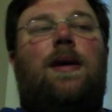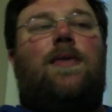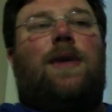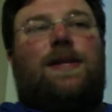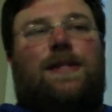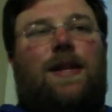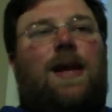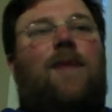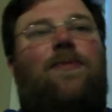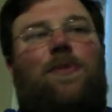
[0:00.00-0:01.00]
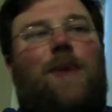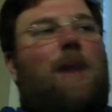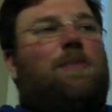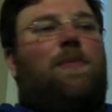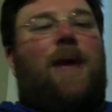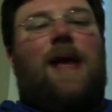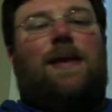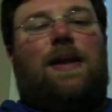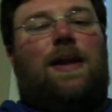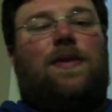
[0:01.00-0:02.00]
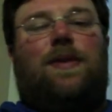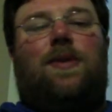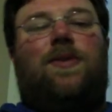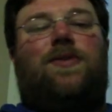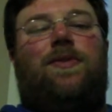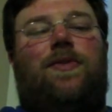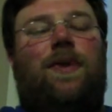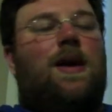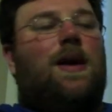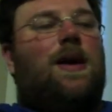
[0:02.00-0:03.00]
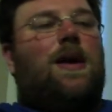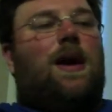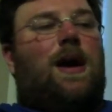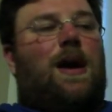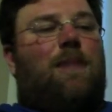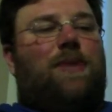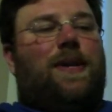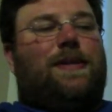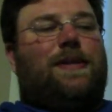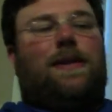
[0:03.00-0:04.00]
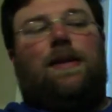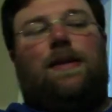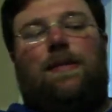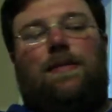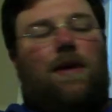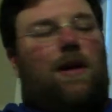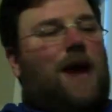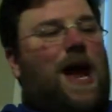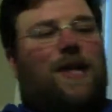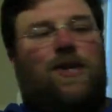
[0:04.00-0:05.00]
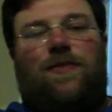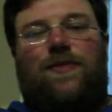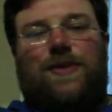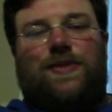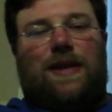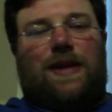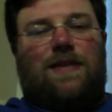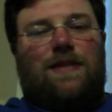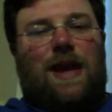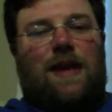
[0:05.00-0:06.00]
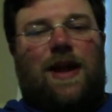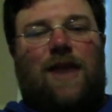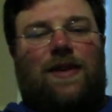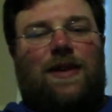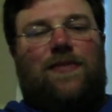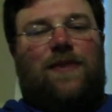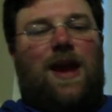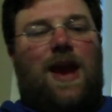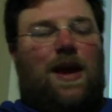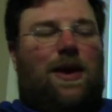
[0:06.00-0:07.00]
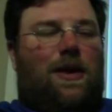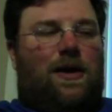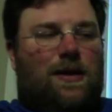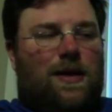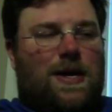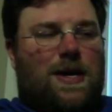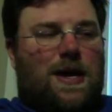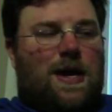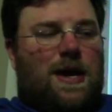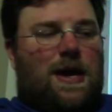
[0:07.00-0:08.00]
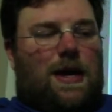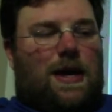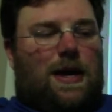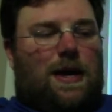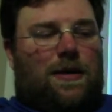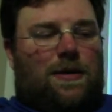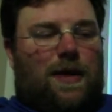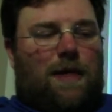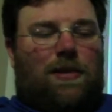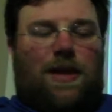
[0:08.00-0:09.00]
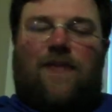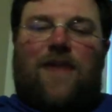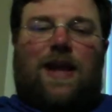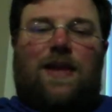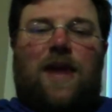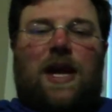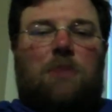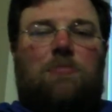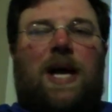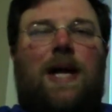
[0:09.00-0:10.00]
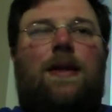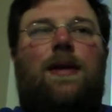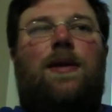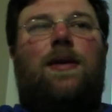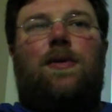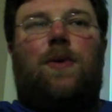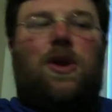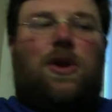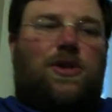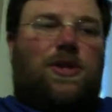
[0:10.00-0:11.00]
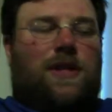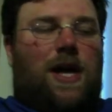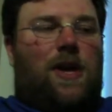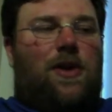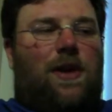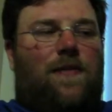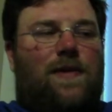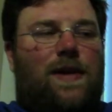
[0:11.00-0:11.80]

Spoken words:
They can still have the ramped pace, and there's loads of places that are action filled, and could have a cliffhanger that cliffhanger bite where you could just cut it off,